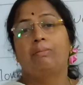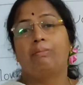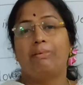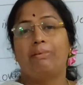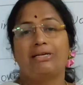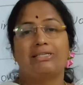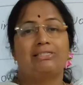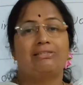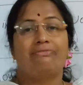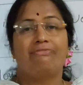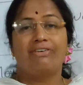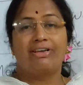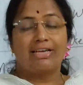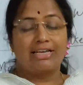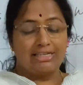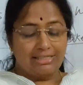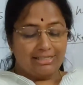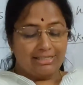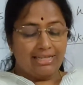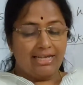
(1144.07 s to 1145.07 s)
Pacific
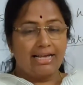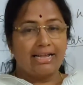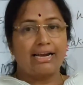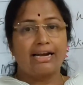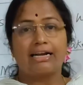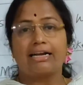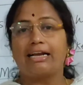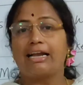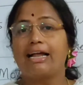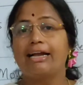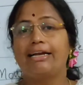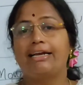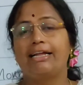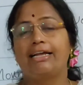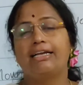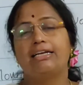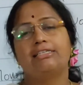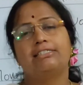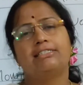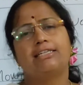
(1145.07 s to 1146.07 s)
is there,
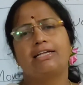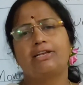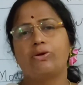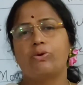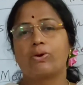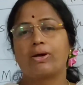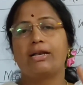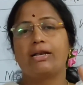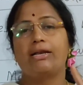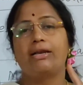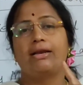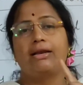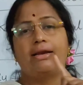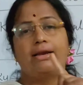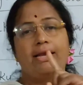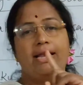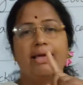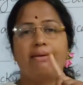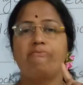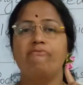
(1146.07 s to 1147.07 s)
Atlantic is there. You can
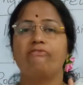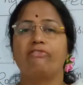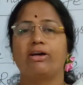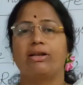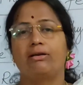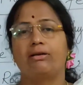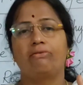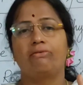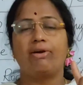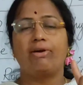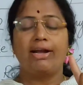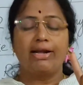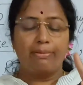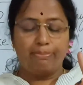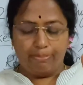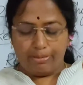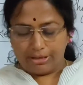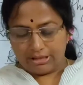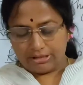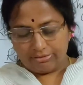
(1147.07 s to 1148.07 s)
name one,
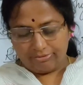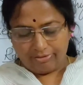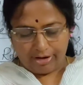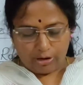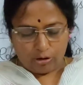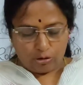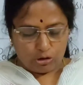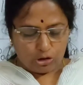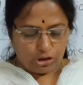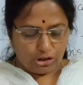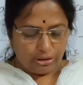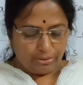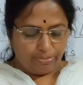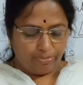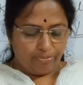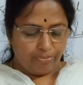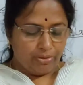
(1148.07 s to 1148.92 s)
right? Pacific Ocean.